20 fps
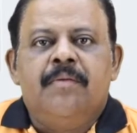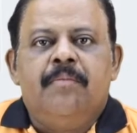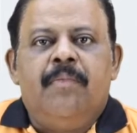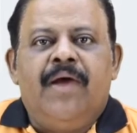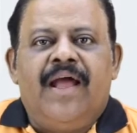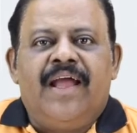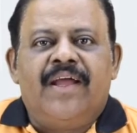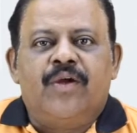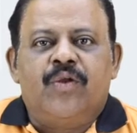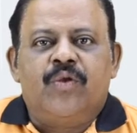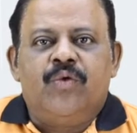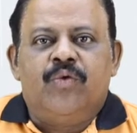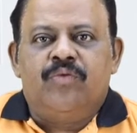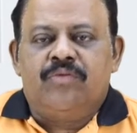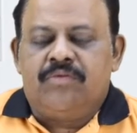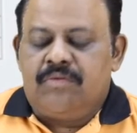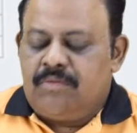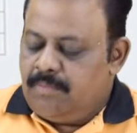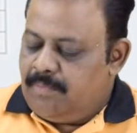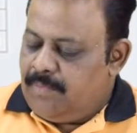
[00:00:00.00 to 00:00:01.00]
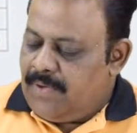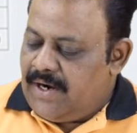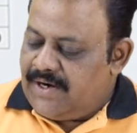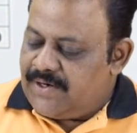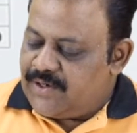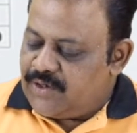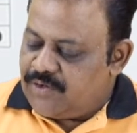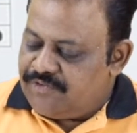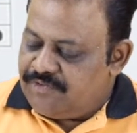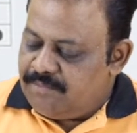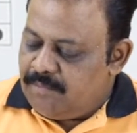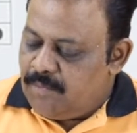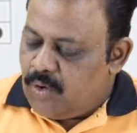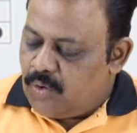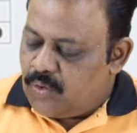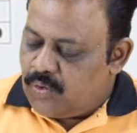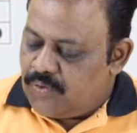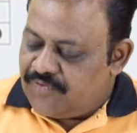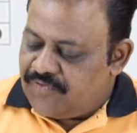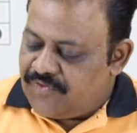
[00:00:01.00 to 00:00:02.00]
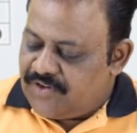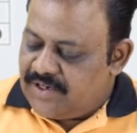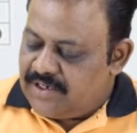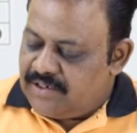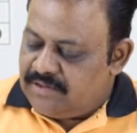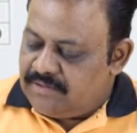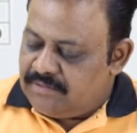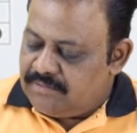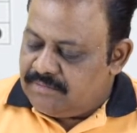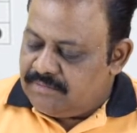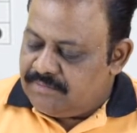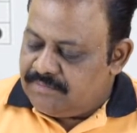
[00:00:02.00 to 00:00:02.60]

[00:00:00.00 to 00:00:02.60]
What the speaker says: bank loan, part of borrowed fund,